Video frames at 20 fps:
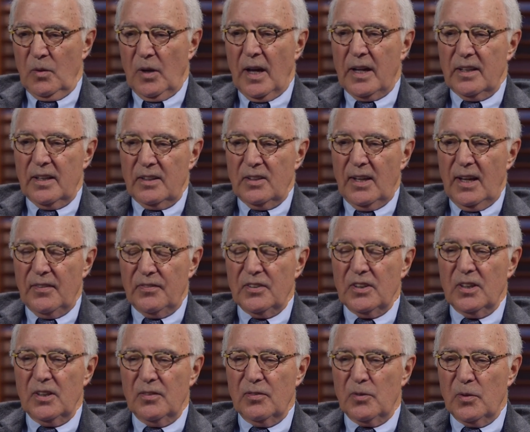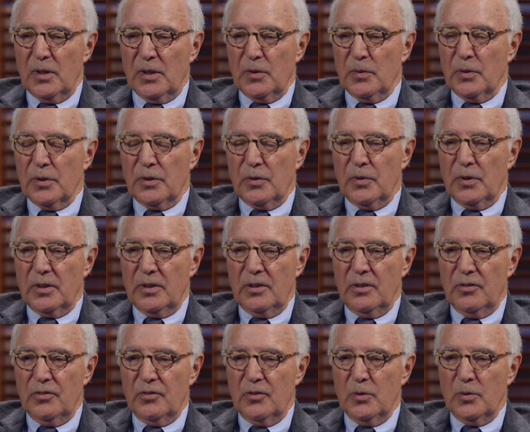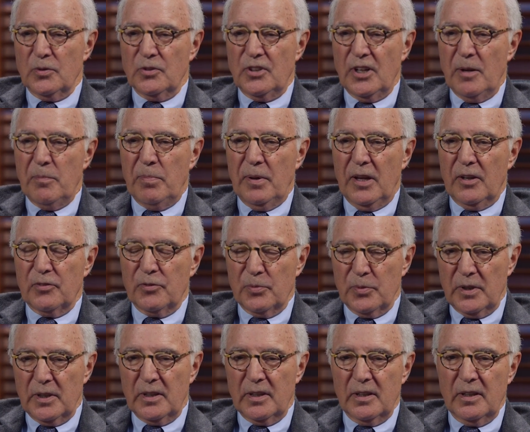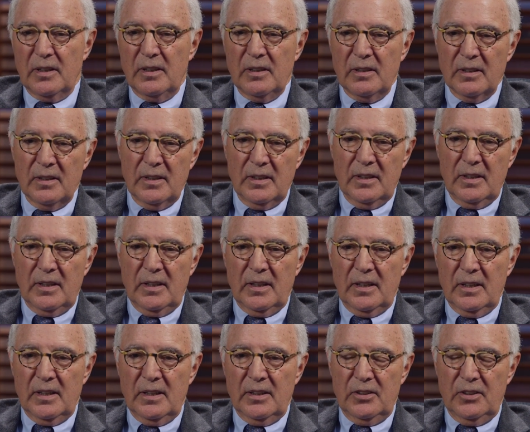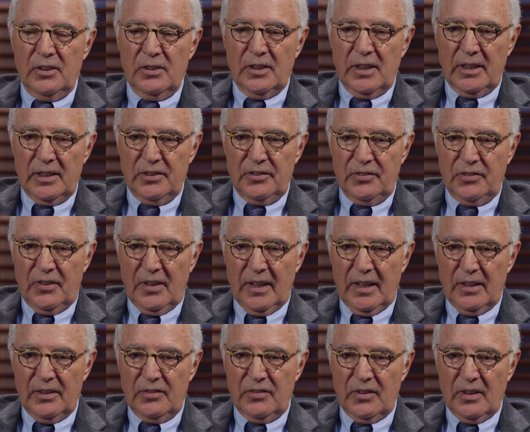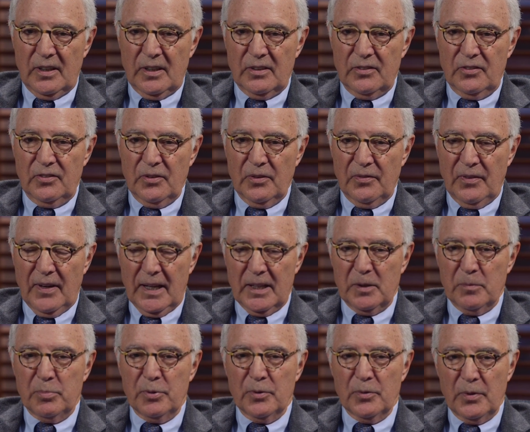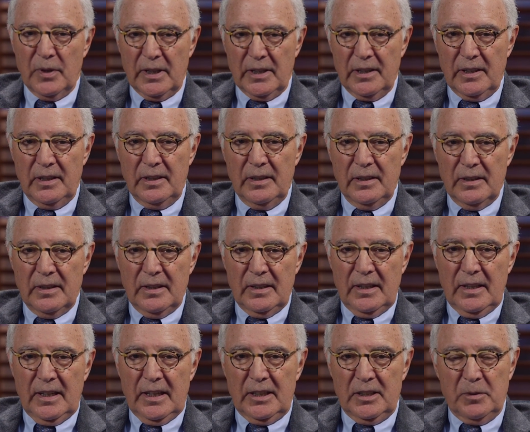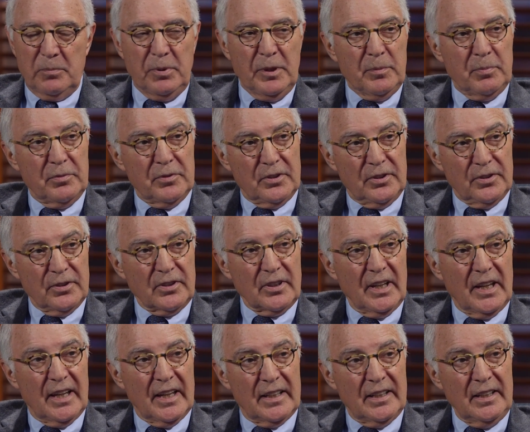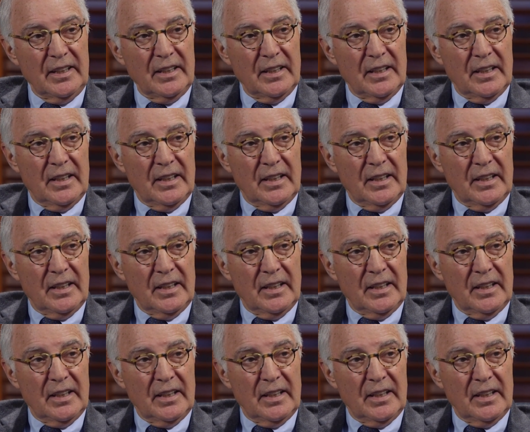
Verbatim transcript: Well, I, you have to give credit where credit is due. Jay Pasricha in the United States and Silvana Perretta and the people at IRCAD